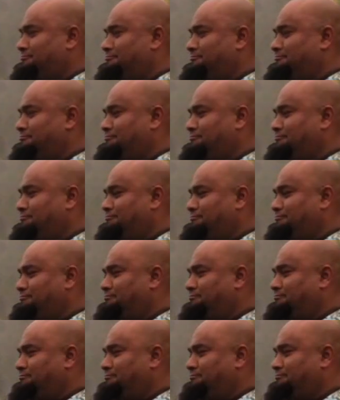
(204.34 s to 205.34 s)

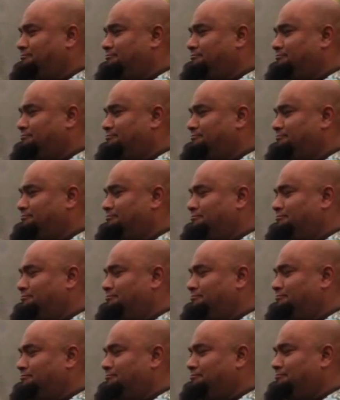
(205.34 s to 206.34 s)

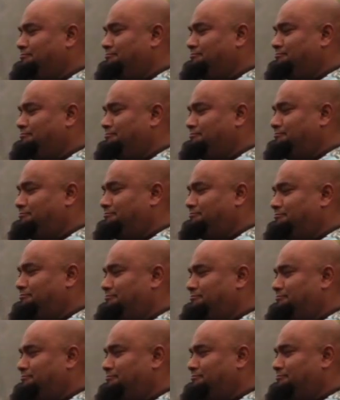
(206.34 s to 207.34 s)

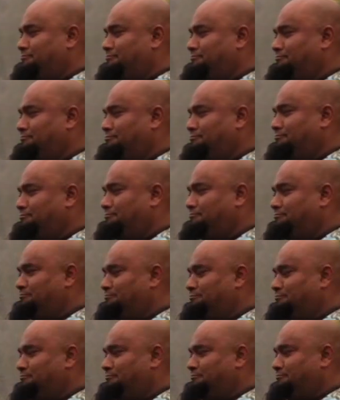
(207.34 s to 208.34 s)

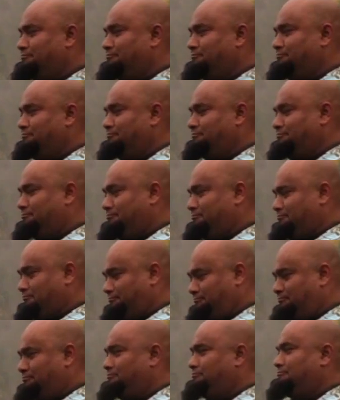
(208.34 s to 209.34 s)

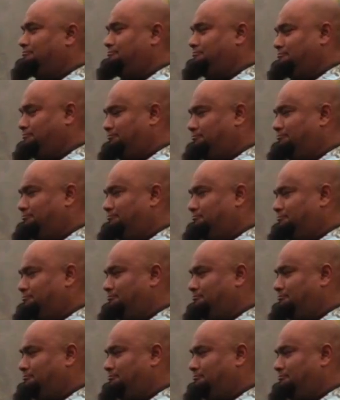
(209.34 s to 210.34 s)

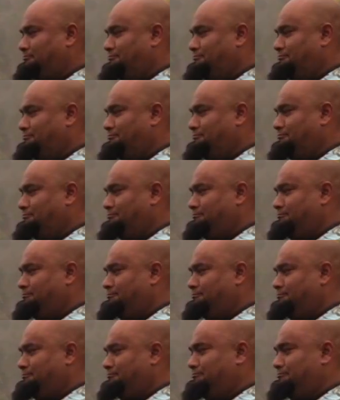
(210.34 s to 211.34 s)

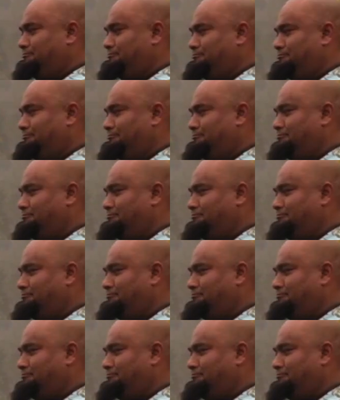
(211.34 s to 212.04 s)
No words are spoken by the person on screen.